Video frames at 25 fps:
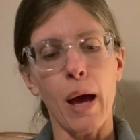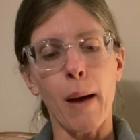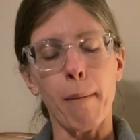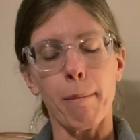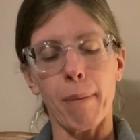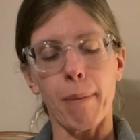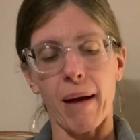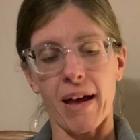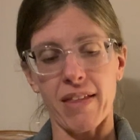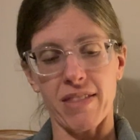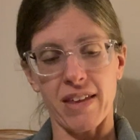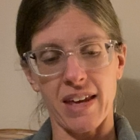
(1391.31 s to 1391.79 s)

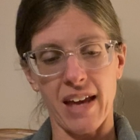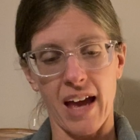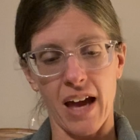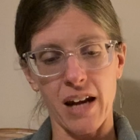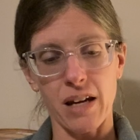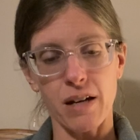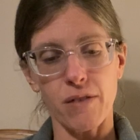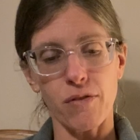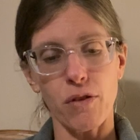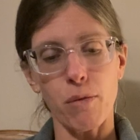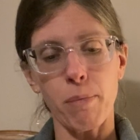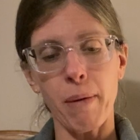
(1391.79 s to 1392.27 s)
By the
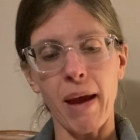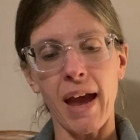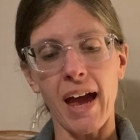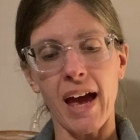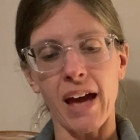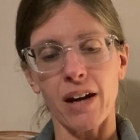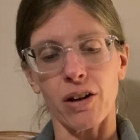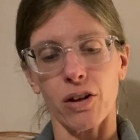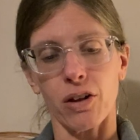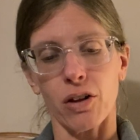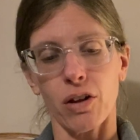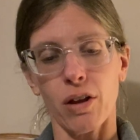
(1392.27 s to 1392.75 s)
end of the
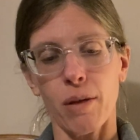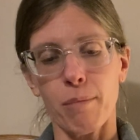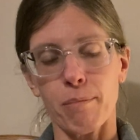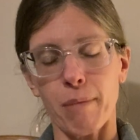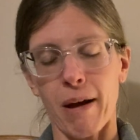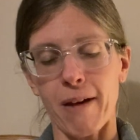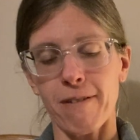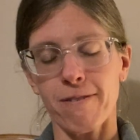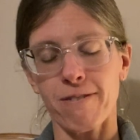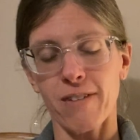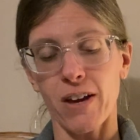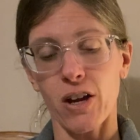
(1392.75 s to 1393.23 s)
panel,
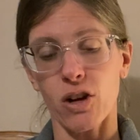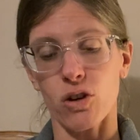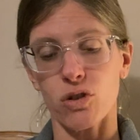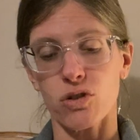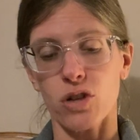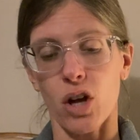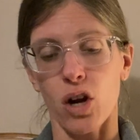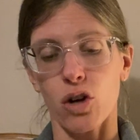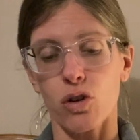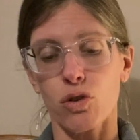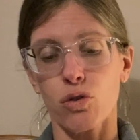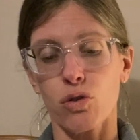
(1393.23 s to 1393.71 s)
my fingers
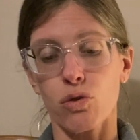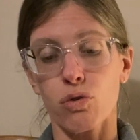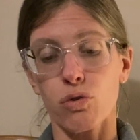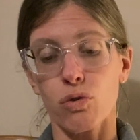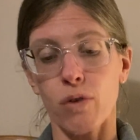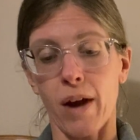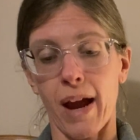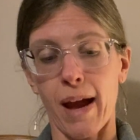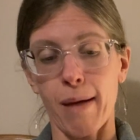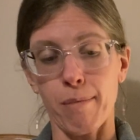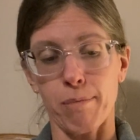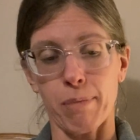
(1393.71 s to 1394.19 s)
are
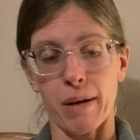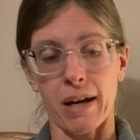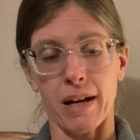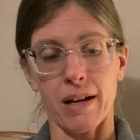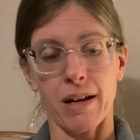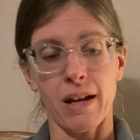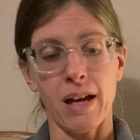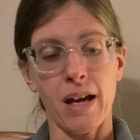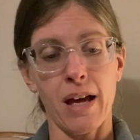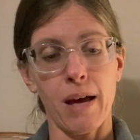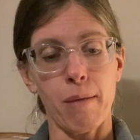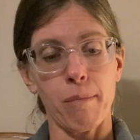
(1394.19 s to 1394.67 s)

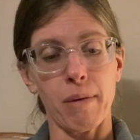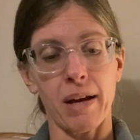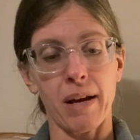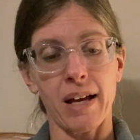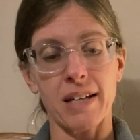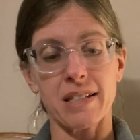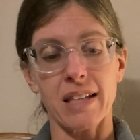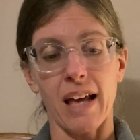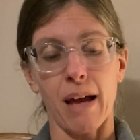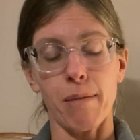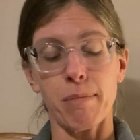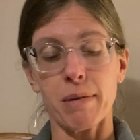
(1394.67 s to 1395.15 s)
cramping
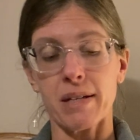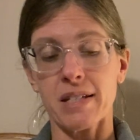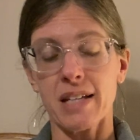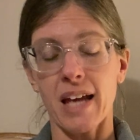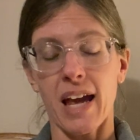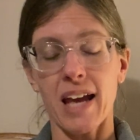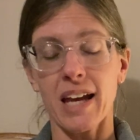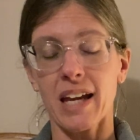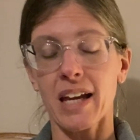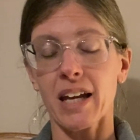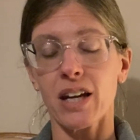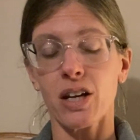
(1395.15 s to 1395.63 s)
because I've been
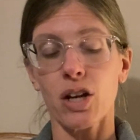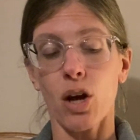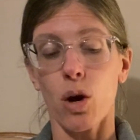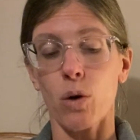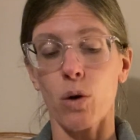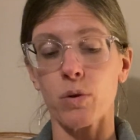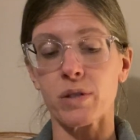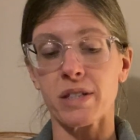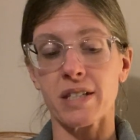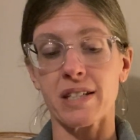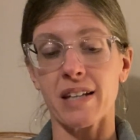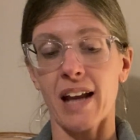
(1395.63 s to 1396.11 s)
taking
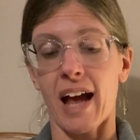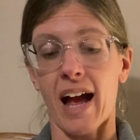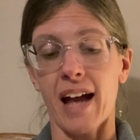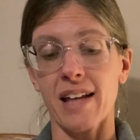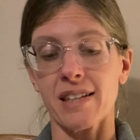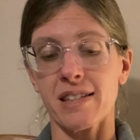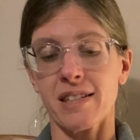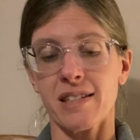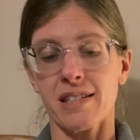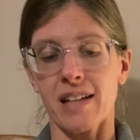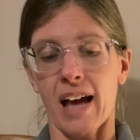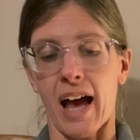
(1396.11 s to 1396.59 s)
notes
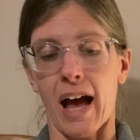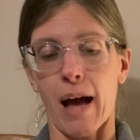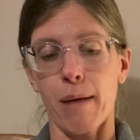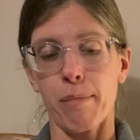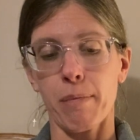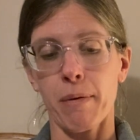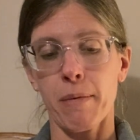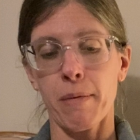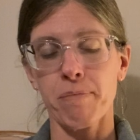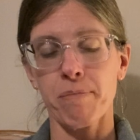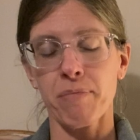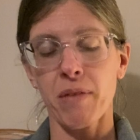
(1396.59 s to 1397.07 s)

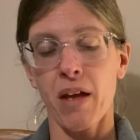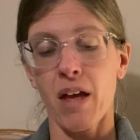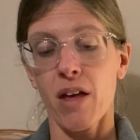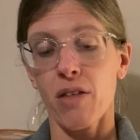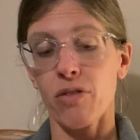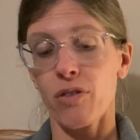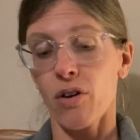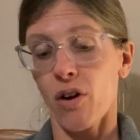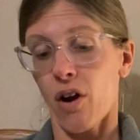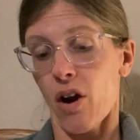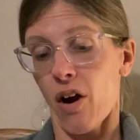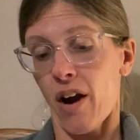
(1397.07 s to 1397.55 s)
nonstop.
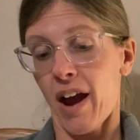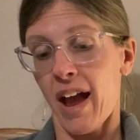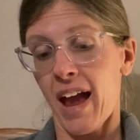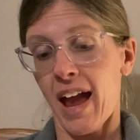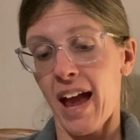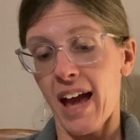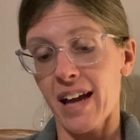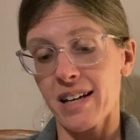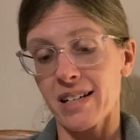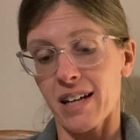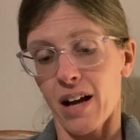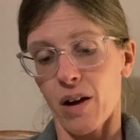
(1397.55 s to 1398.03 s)
There are
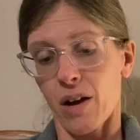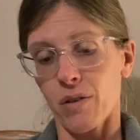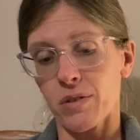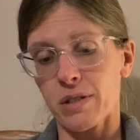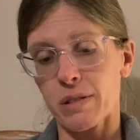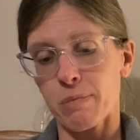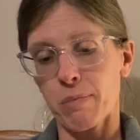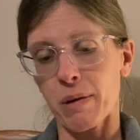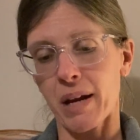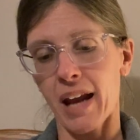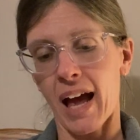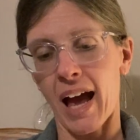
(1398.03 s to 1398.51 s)

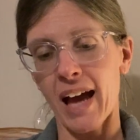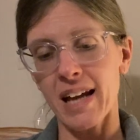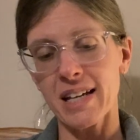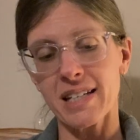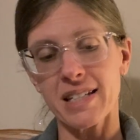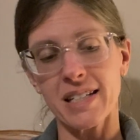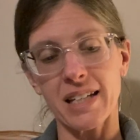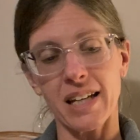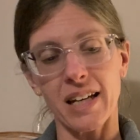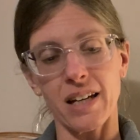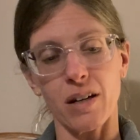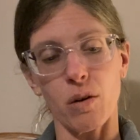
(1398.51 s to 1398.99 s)
handouts, but I
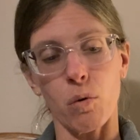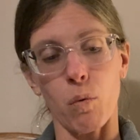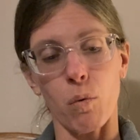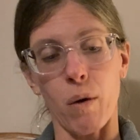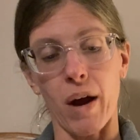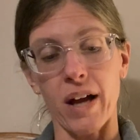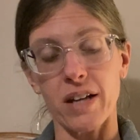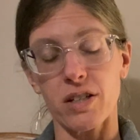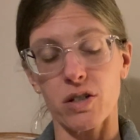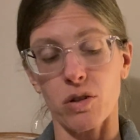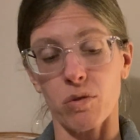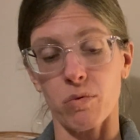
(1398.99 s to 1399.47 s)
didn't
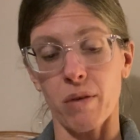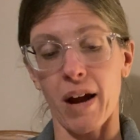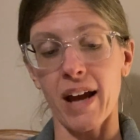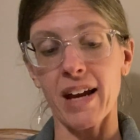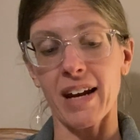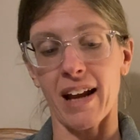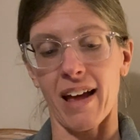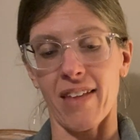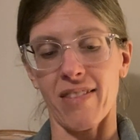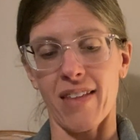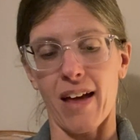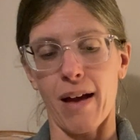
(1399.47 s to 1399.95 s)
want to
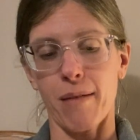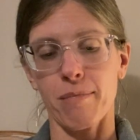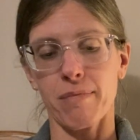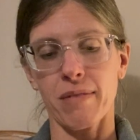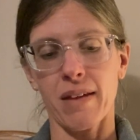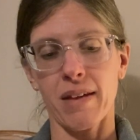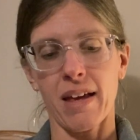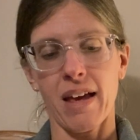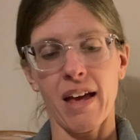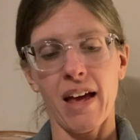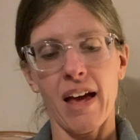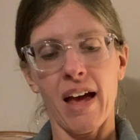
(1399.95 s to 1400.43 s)
write on
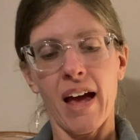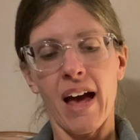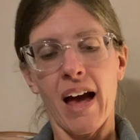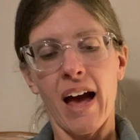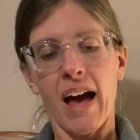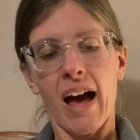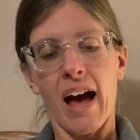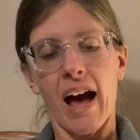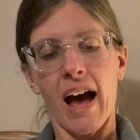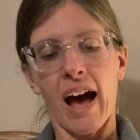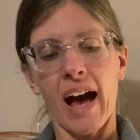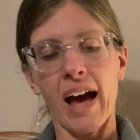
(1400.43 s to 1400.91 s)
them.
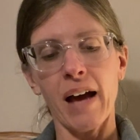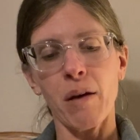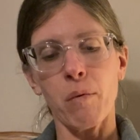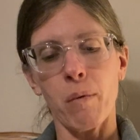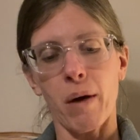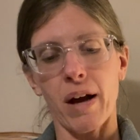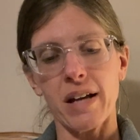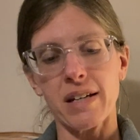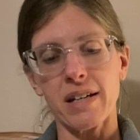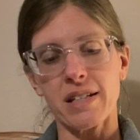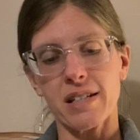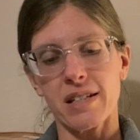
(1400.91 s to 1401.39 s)
I
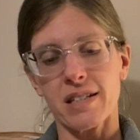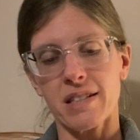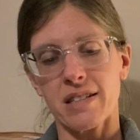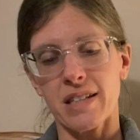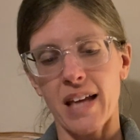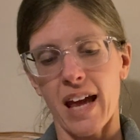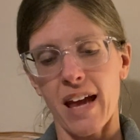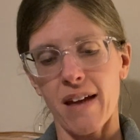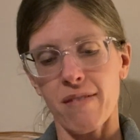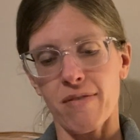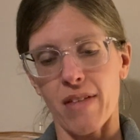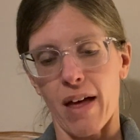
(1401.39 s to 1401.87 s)
want to
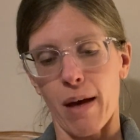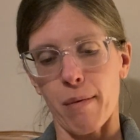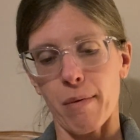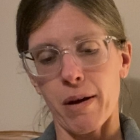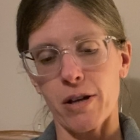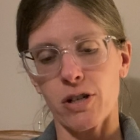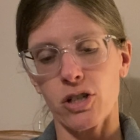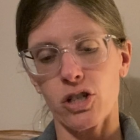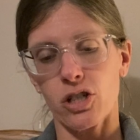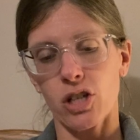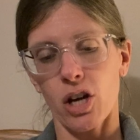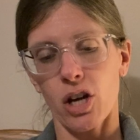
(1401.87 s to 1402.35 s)
save them
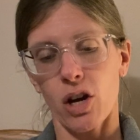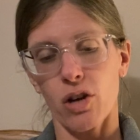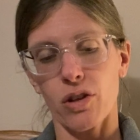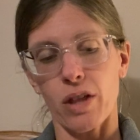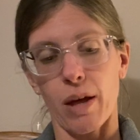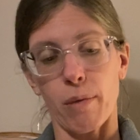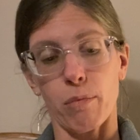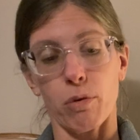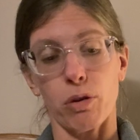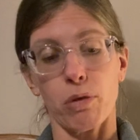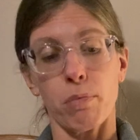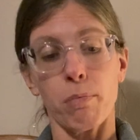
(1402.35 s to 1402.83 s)
and share
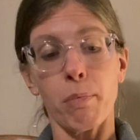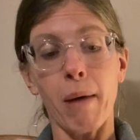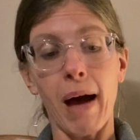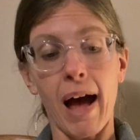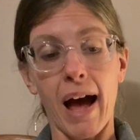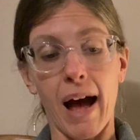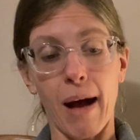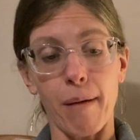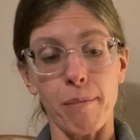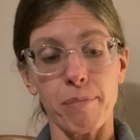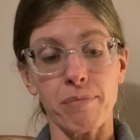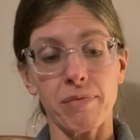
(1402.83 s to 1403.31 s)
them with
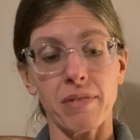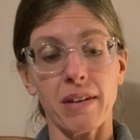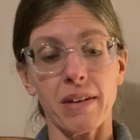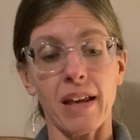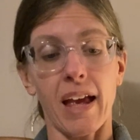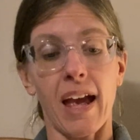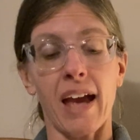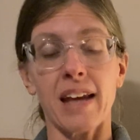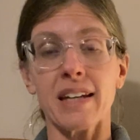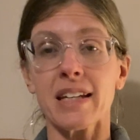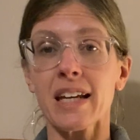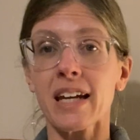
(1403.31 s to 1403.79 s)
Mom
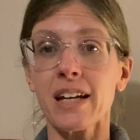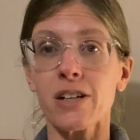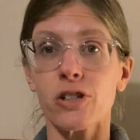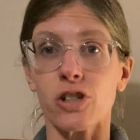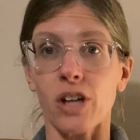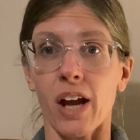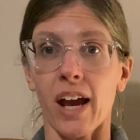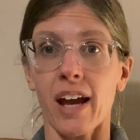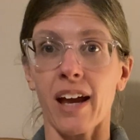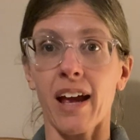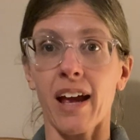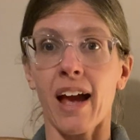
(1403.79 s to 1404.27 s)
and
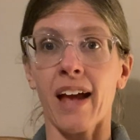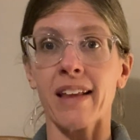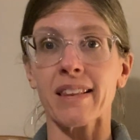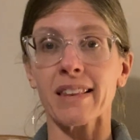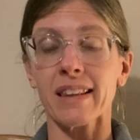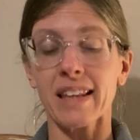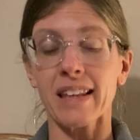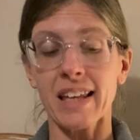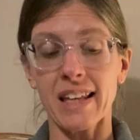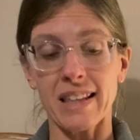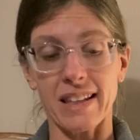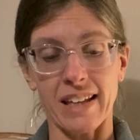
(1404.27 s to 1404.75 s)
EJ and
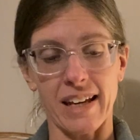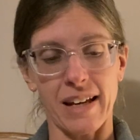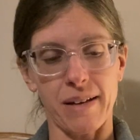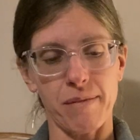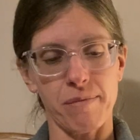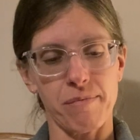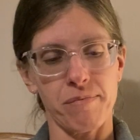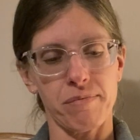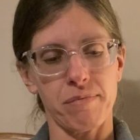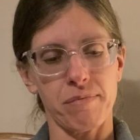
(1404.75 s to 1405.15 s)
Lily.